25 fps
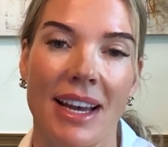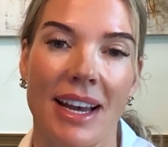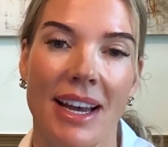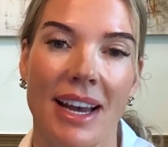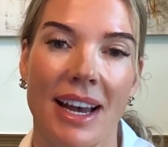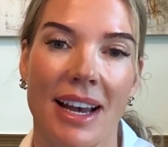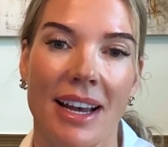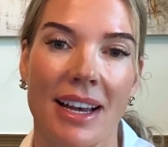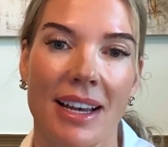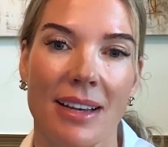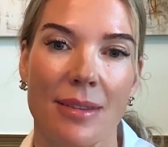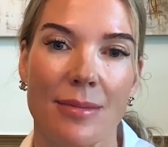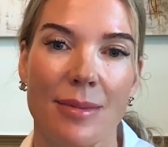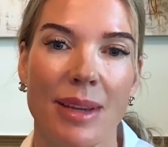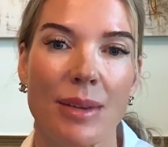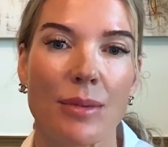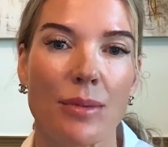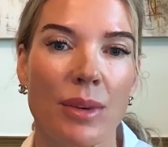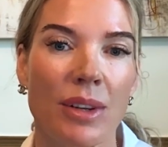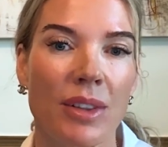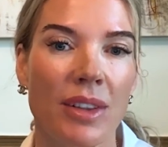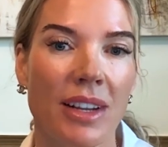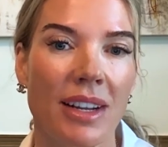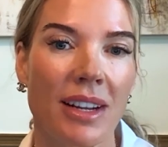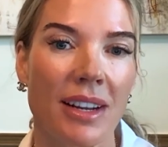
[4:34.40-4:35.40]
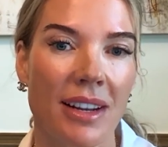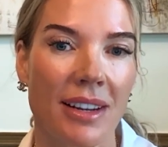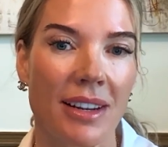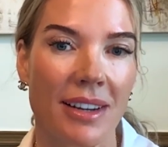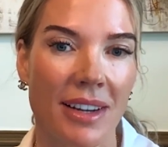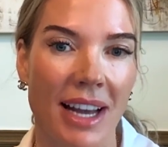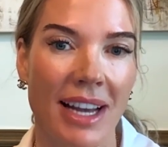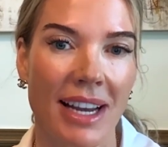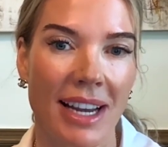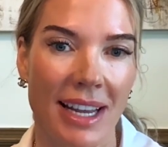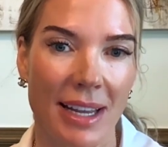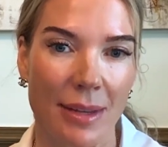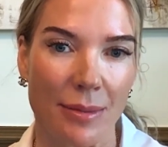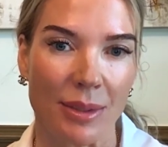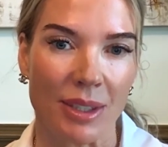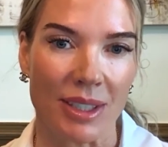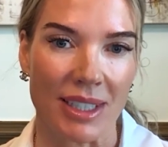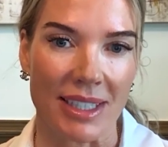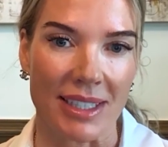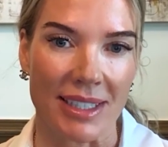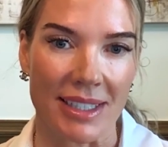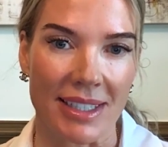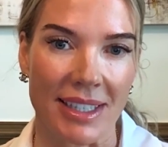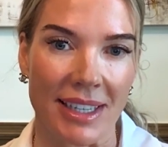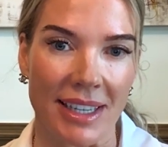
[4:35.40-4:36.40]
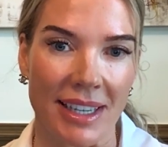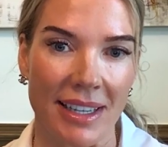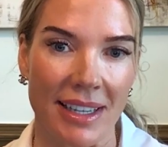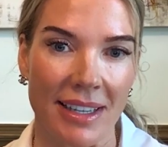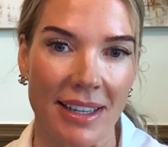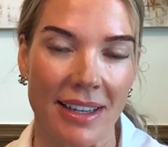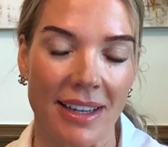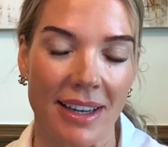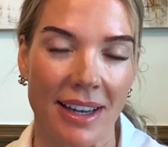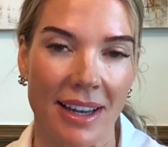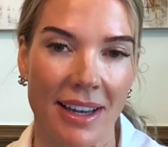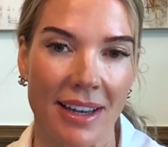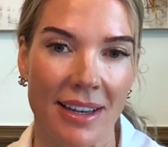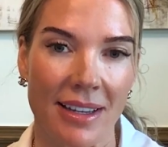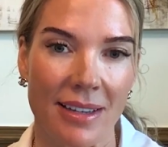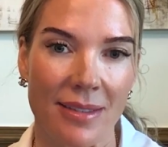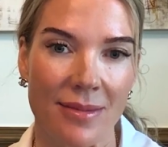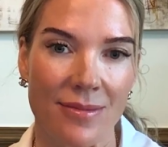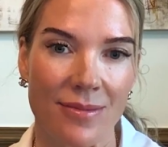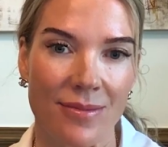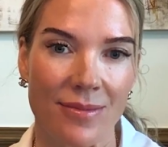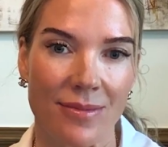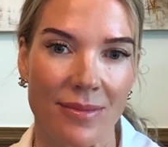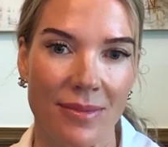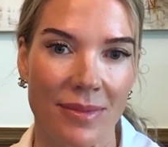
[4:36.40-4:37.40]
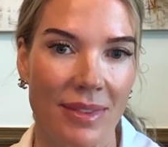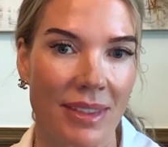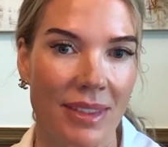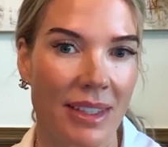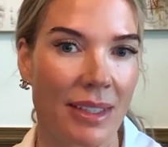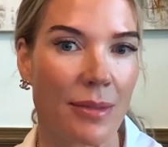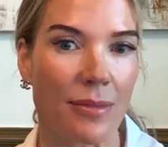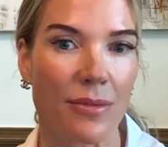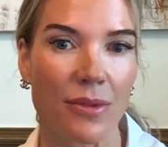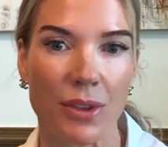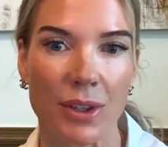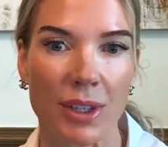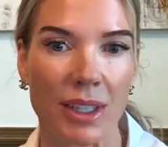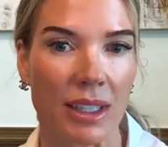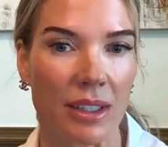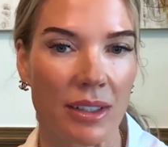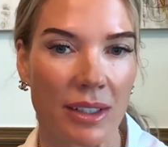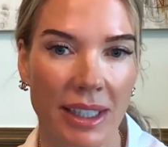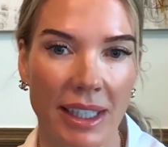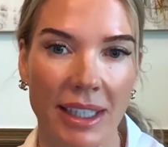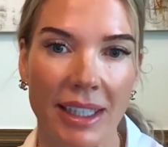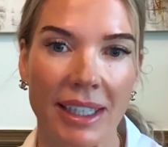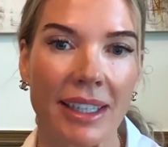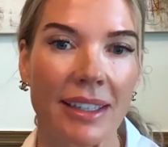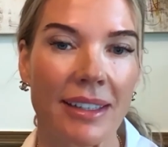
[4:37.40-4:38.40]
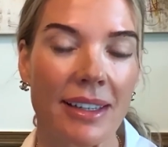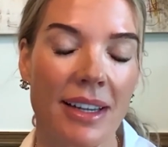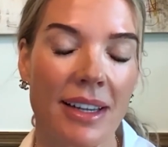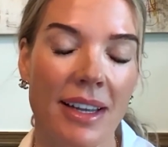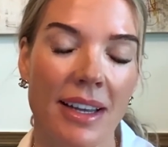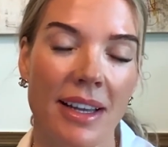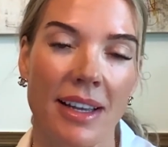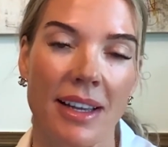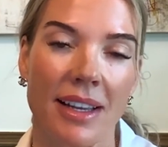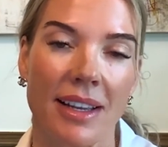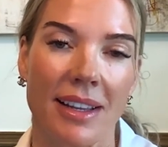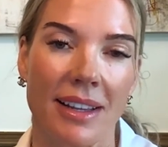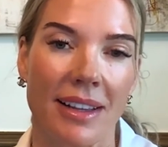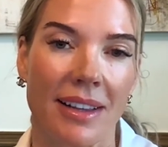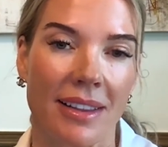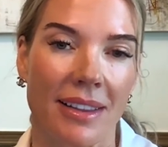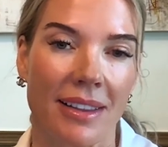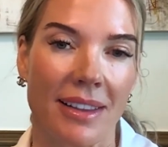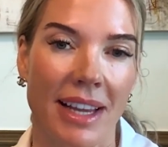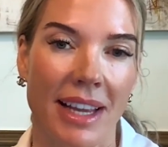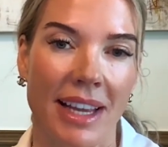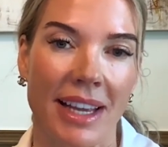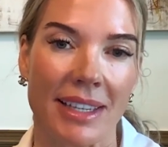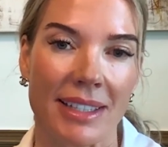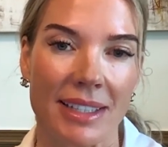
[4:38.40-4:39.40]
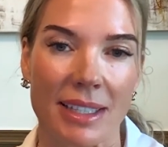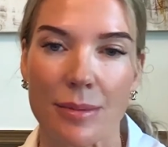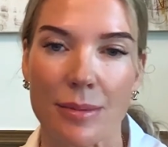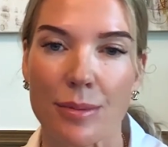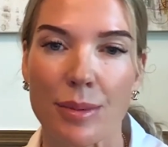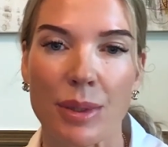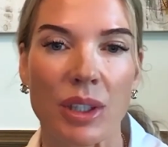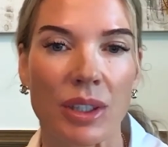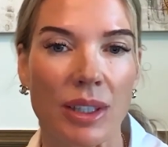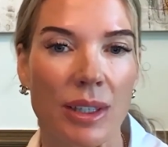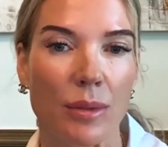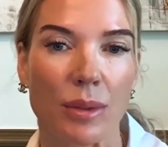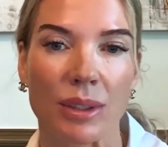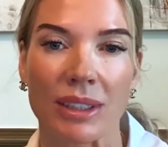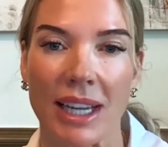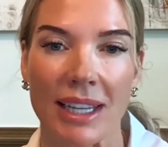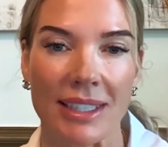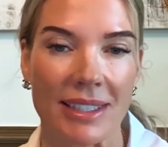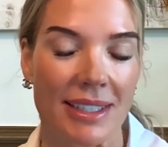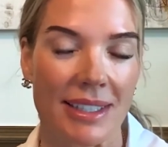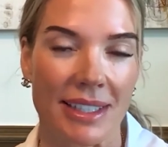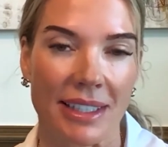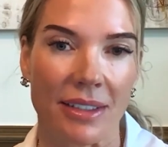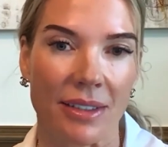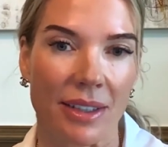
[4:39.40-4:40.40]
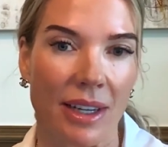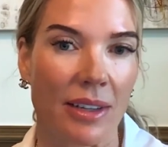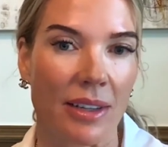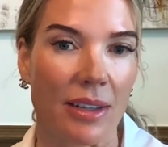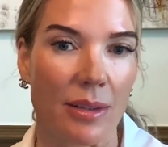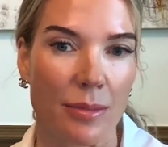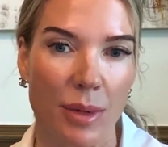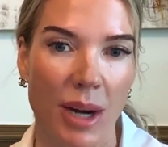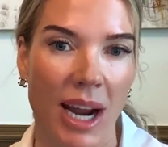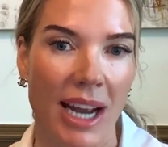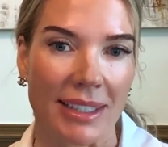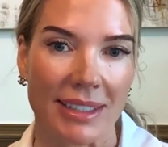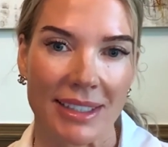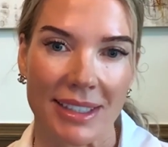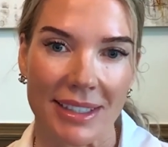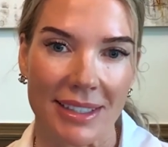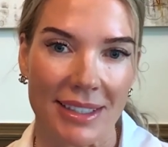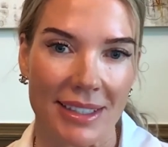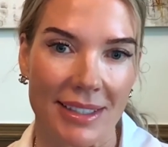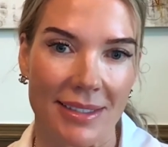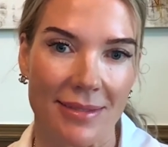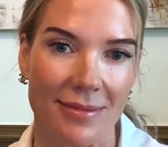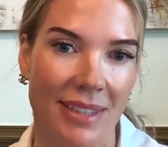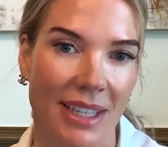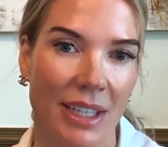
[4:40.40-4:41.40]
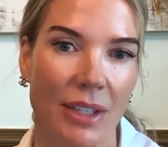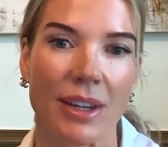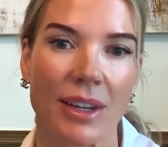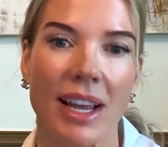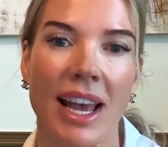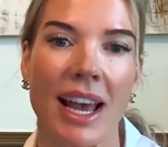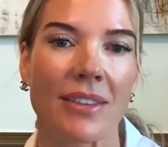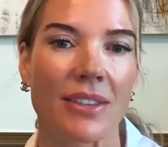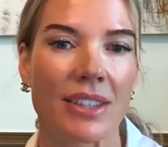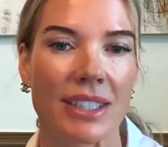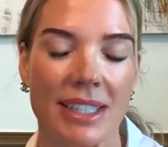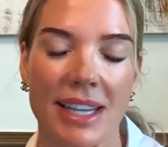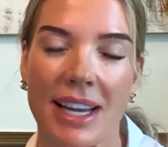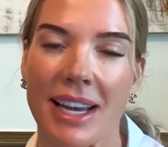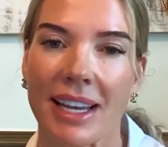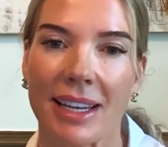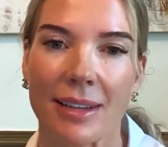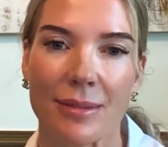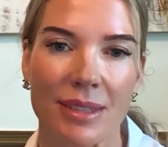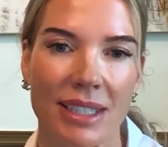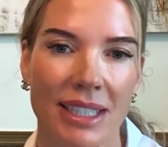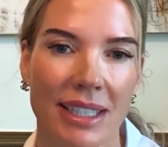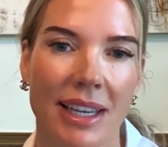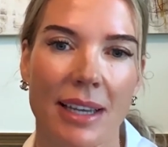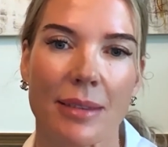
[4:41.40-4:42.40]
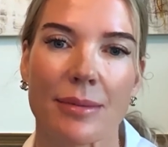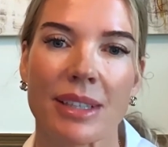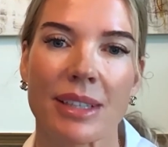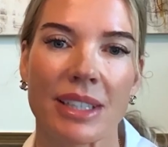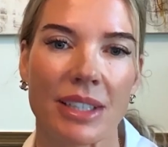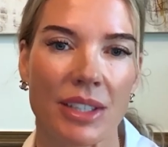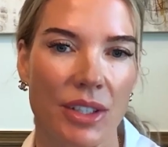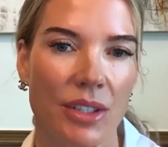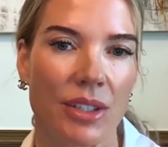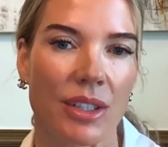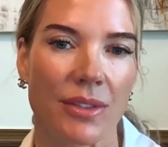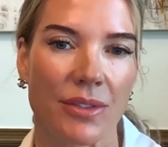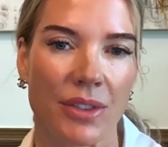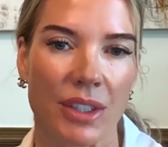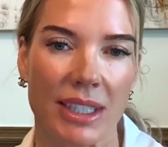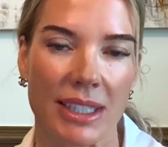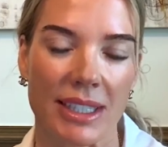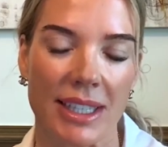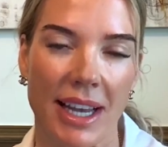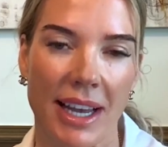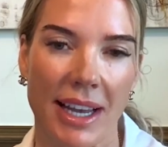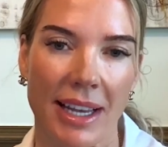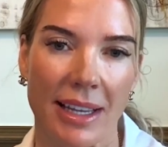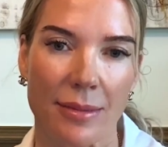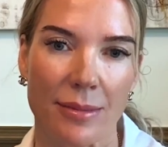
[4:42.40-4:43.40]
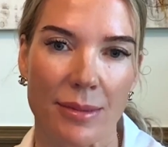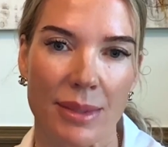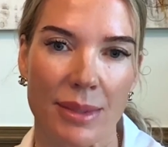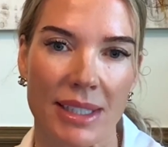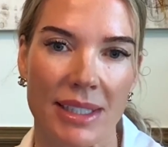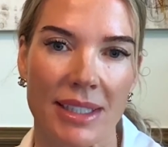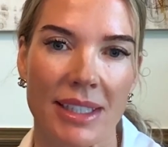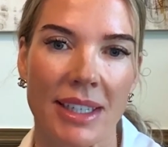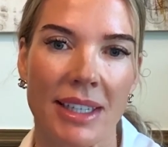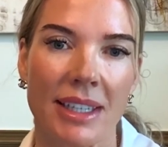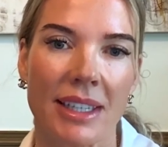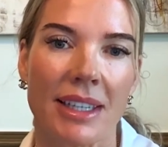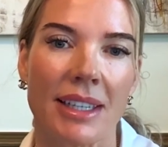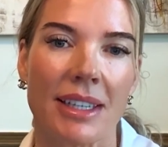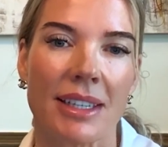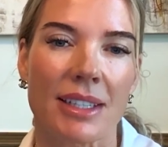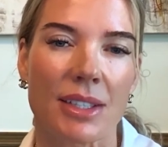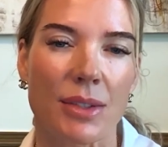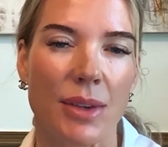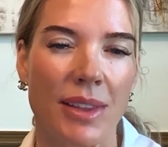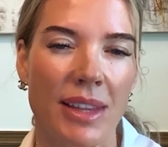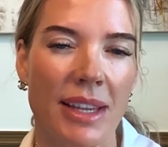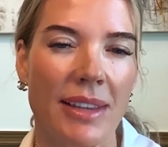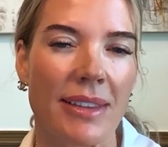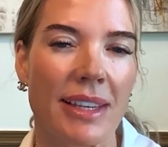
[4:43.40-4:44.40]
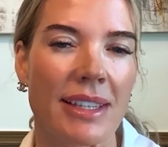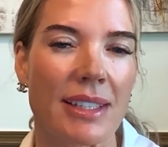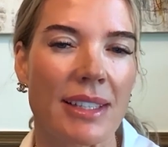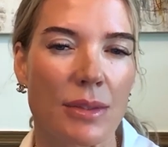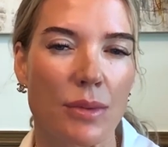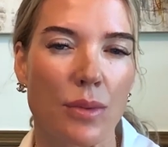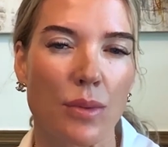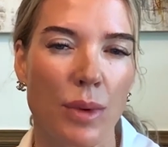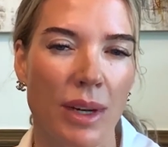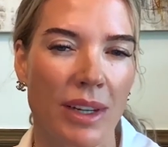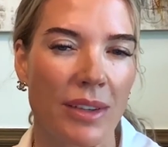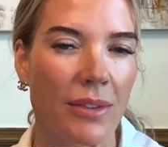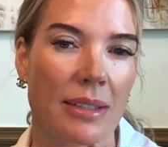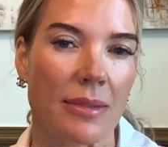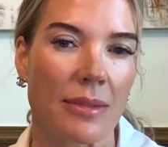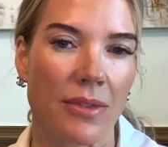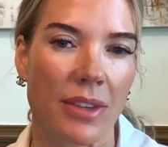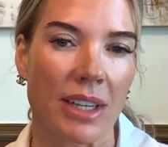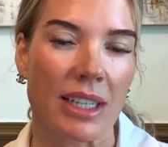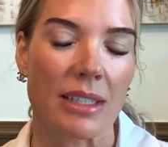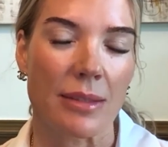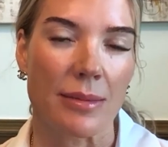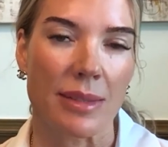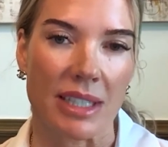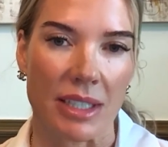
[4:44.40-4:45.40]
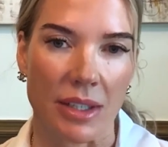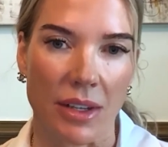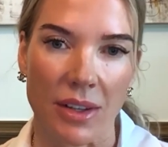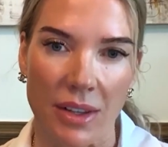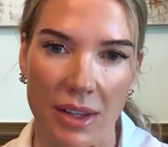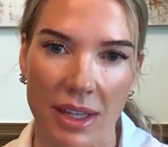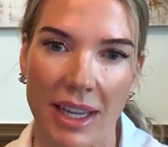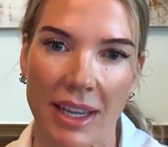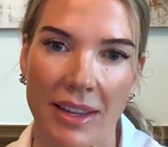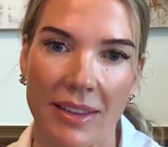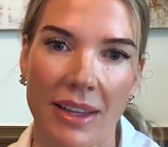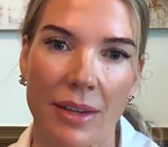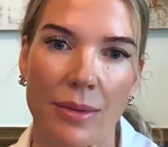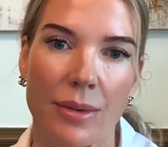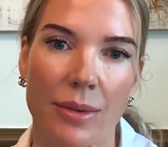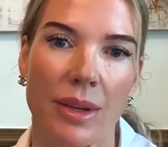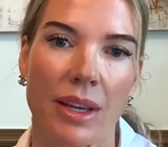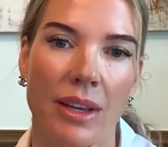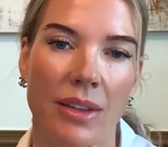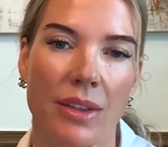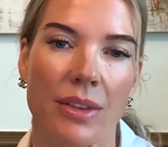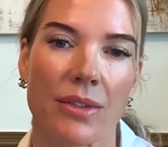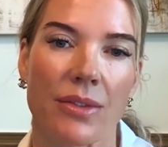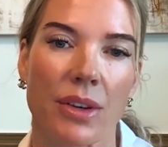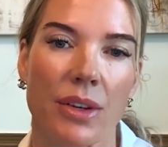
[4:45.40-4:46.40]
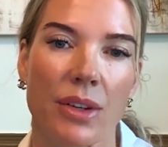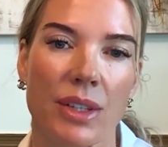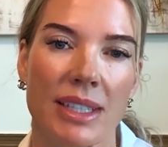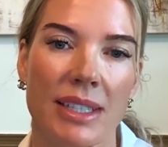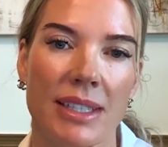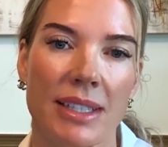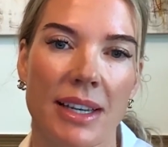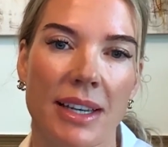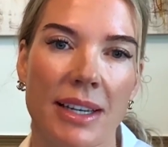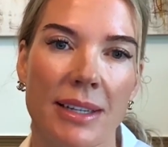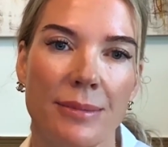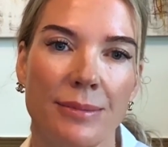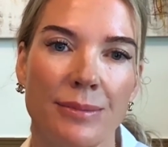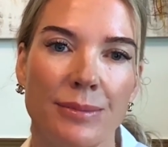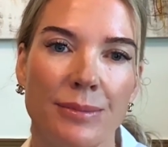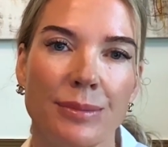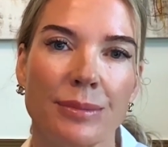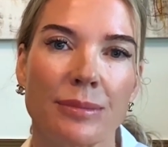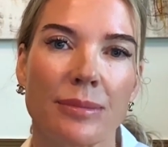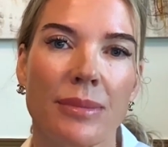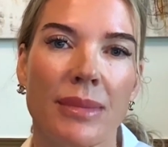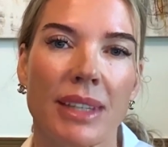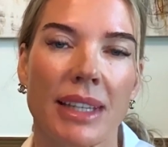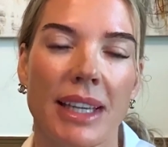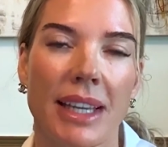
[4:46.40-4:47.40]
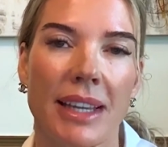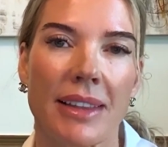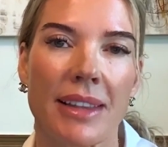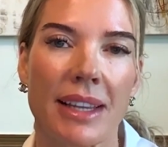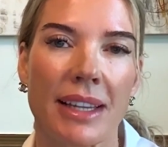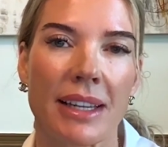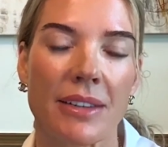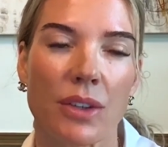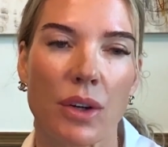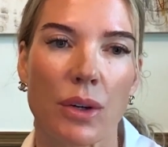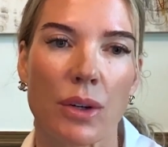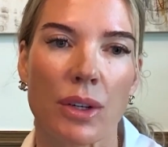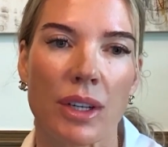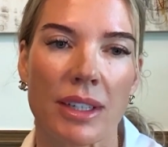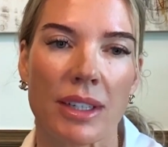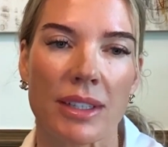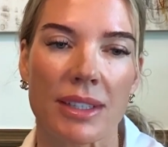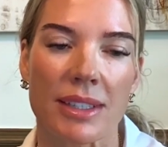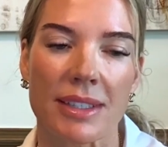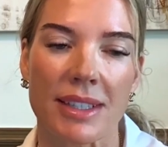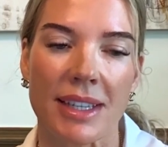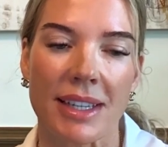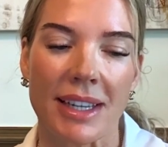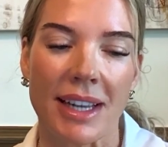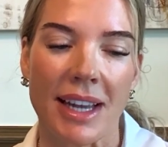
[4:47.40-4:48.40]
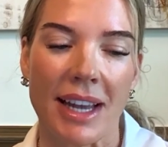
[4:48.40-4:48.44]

And when they're not able to see them for a cleaning, they typically will not stick around the practice. They don't have the time to come in 2 different times. So I think that's one fundamental thing that we have to focus on. And then, of course,